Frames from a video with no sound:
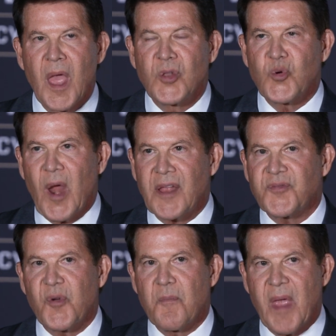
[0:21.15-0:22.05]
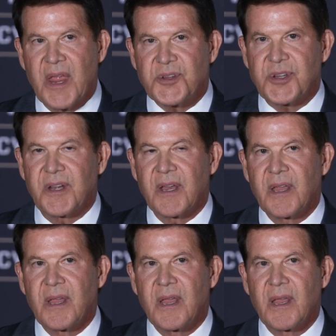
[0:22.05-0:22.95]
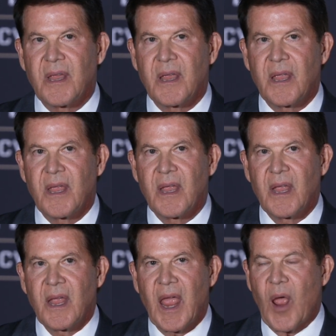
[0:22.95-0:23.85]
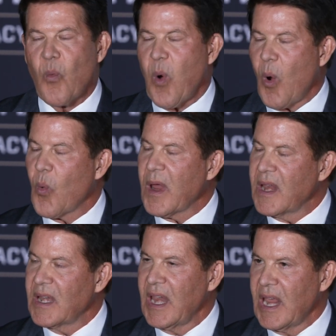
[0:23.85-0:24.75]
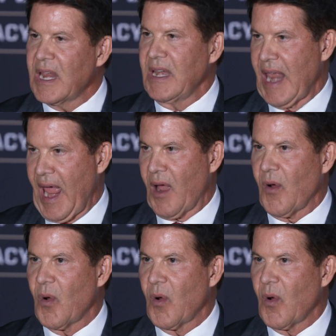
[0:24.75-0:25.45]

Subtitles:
transformation and what we need now,